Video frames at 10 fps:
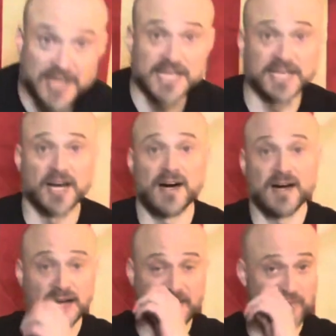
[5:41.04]
King
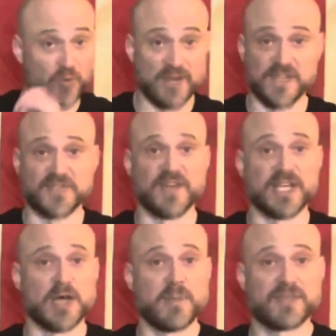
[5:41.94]
Kong. I have a previous
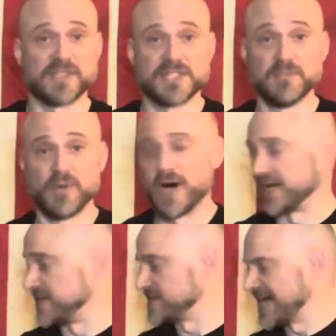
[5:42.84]
video about the Cymbal
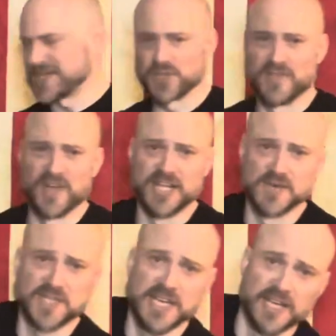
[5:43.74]
Monkeys. Actually, the video
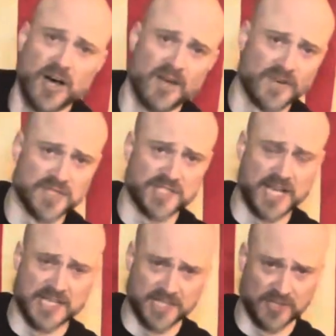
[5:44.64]
is King Kong versus
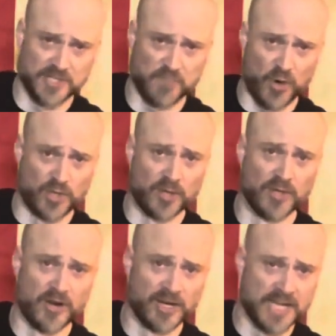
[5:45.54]
Godzilla. Spoiler
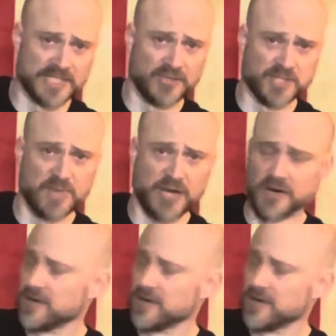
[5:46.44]
alert, Godzilla's better.